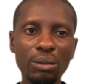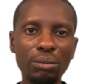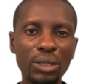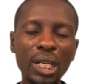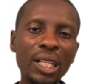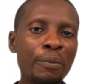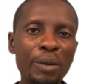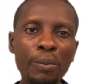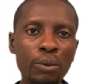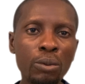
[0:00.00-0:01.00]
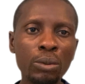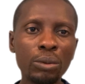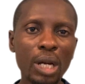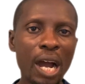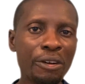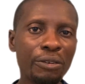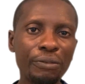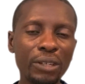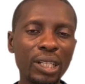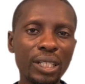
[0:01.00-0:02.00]
telling people how you're
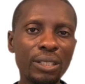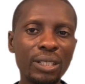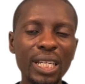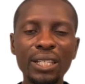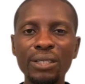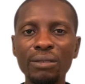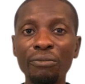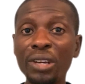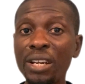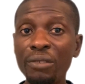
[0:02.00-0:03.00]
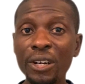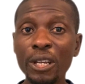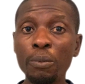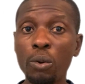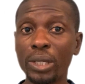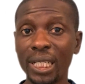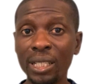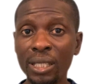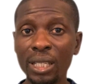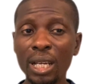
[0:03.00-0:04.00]
feeling is very, very
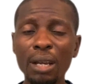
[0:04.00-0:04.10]
important,